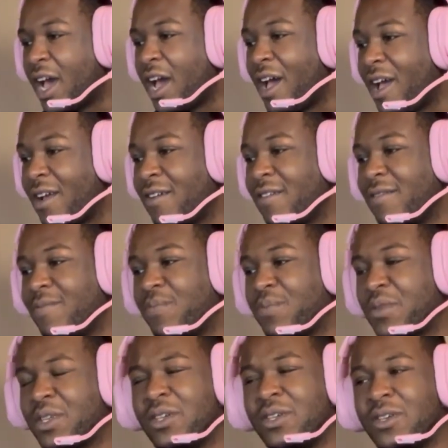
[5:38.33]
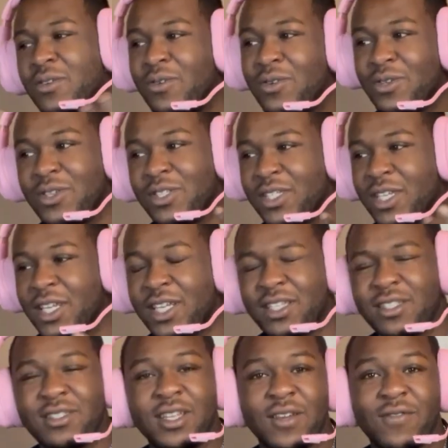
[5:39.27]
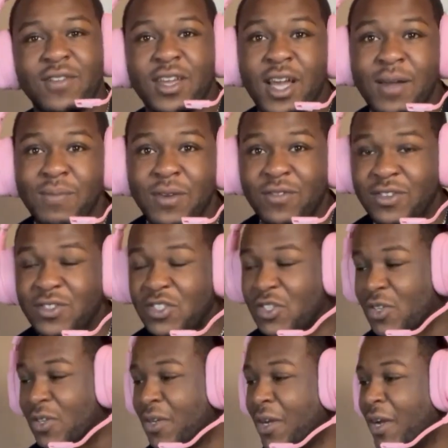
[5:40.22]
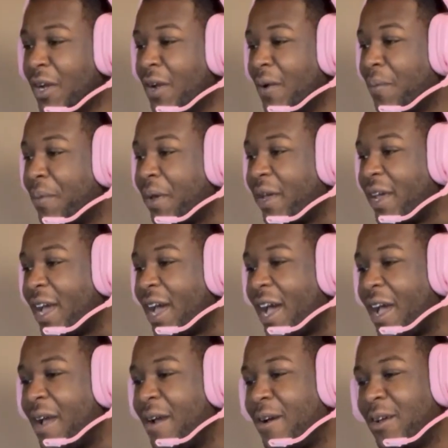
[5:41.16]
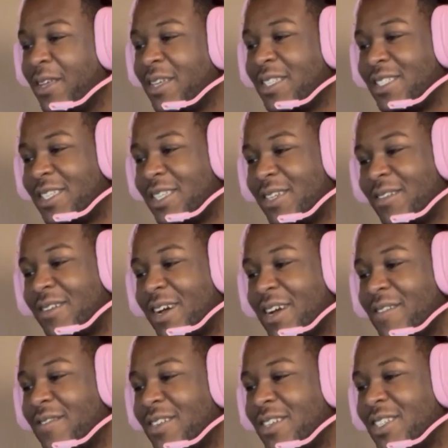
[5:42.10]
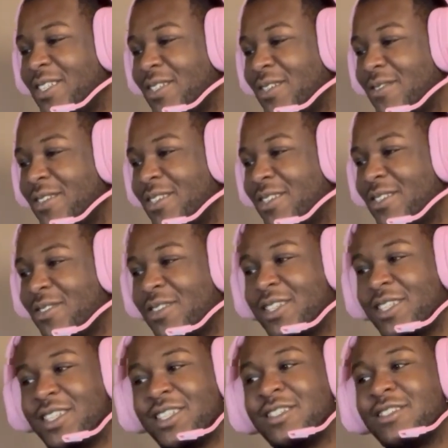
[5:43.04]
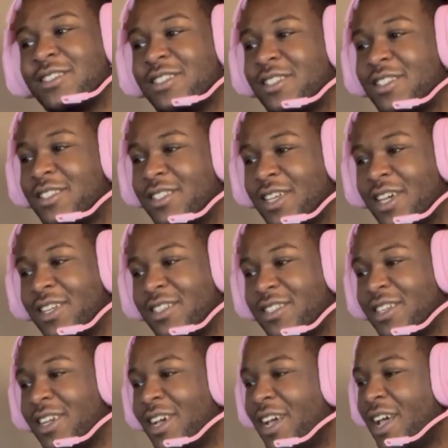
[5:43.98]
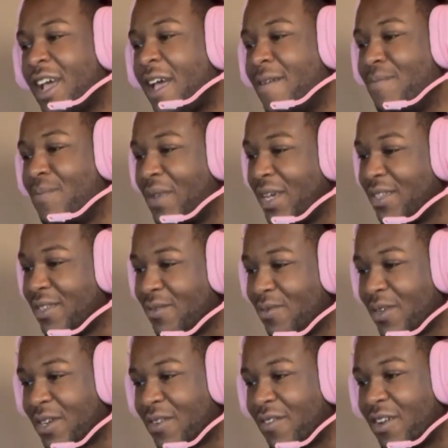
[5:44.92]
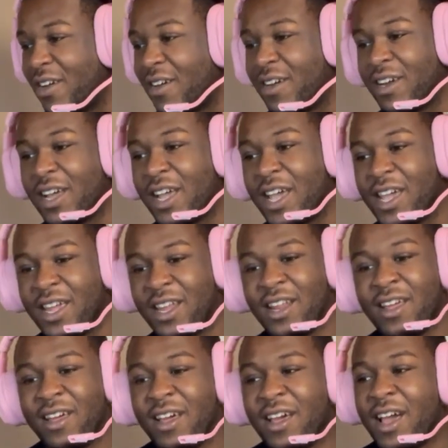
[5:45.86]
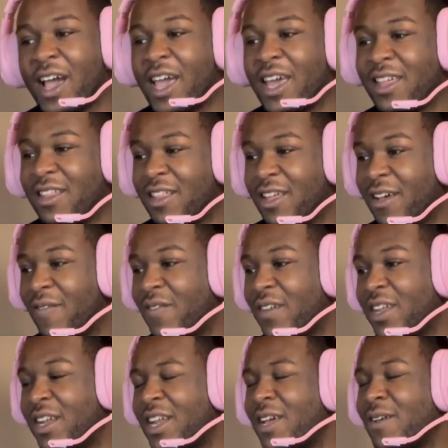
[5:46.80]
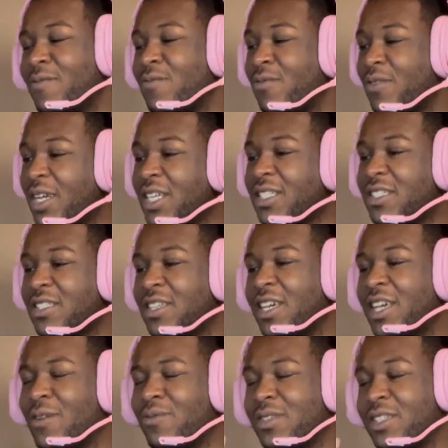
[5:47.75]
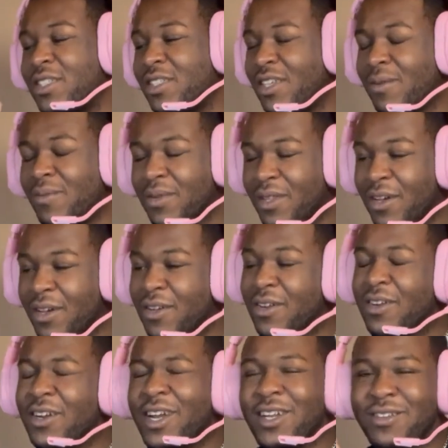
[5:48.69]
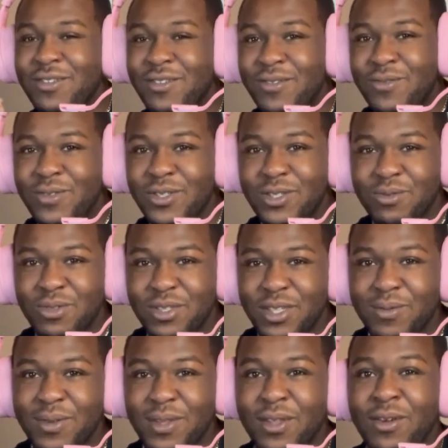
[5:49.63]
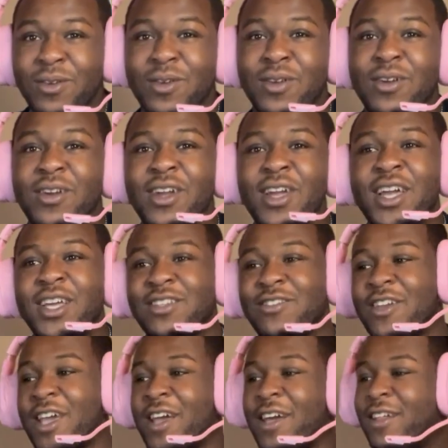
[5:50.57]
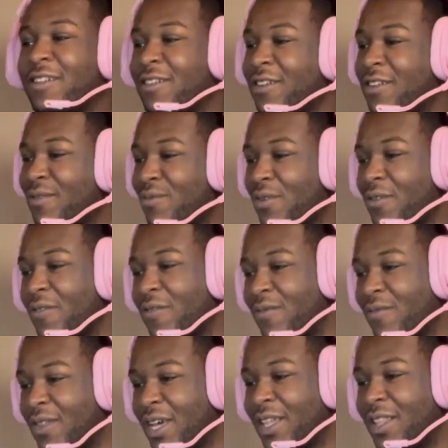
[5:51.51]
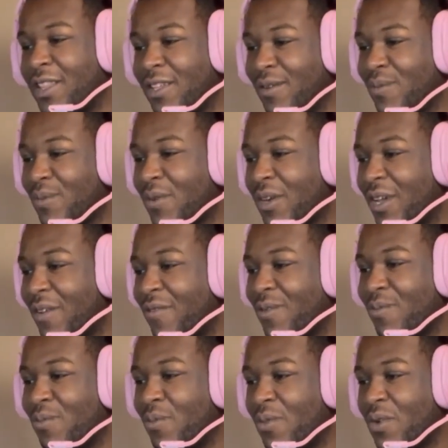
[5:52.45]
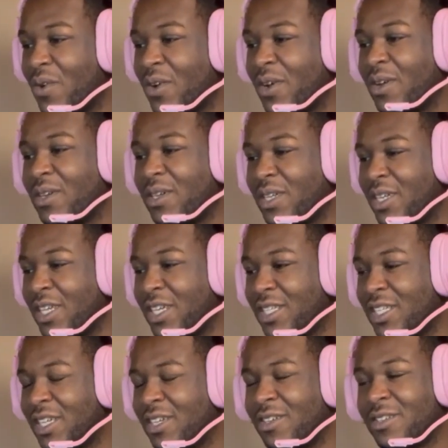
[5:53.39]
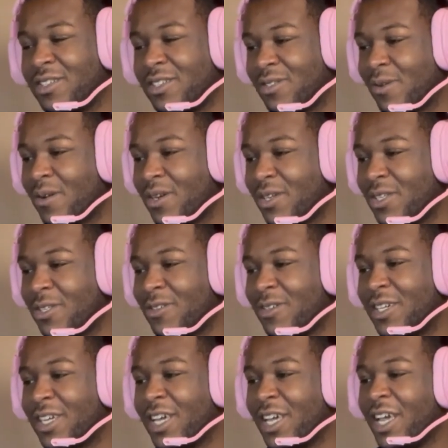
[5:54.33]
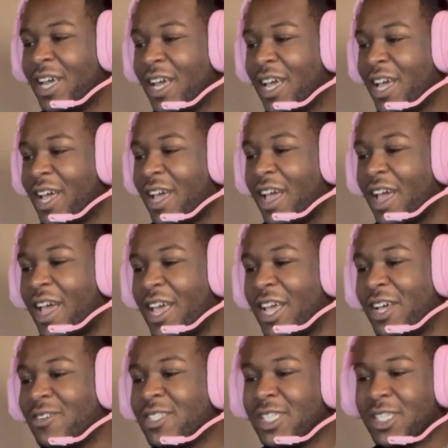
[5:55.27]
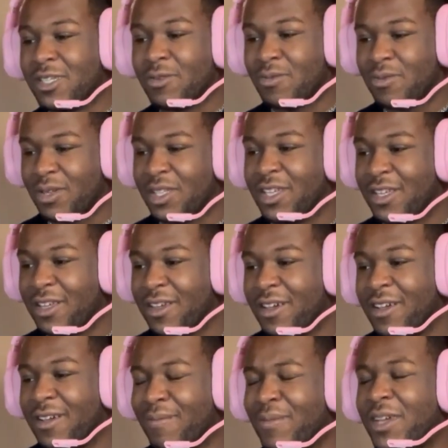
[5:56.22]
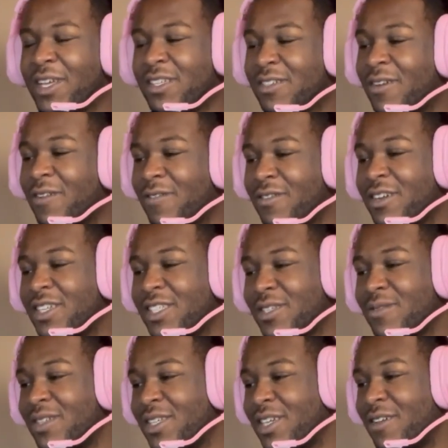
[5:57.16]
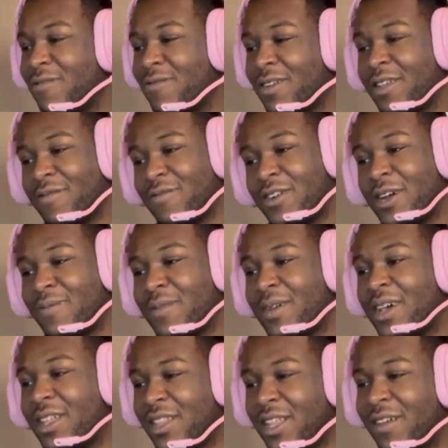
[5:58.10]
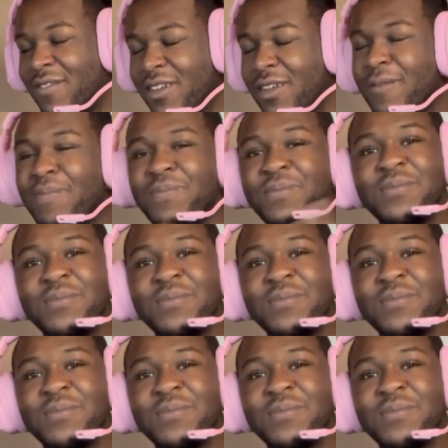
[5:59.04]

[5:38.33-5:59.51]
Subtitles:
I'm not very sure, but I really do enjoy it. This is such amazing work of art, and I love it, and I wish it was a little bit longer. I do wish it was a little bit longer, so yeah, a little more, even more details and story to it. It was just a really good, but it was, overall, it was a really good Ring of Fire, man. I love it.